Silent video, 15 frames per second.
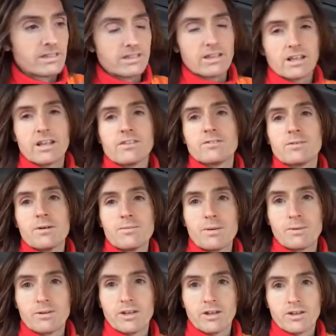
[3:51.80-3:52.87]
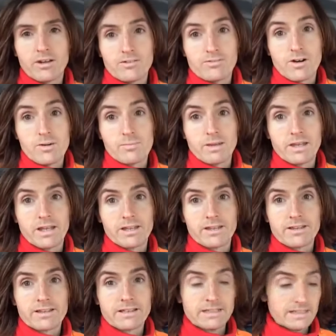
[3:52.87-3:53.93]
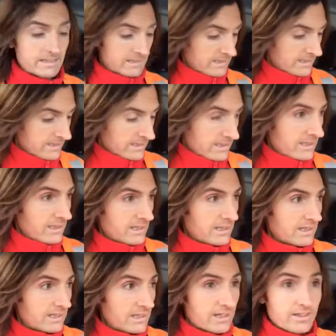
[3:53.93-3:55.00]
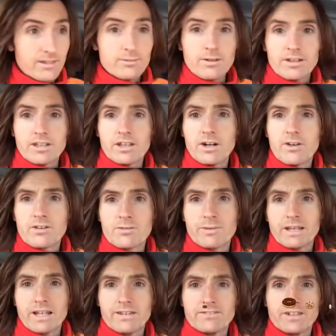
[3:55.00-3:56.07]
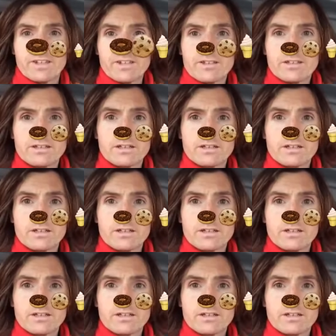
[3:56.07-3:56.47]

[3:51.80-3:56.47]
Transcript: Gotta love it when people don't like ripe bananas. I don't know what the girls have been living on.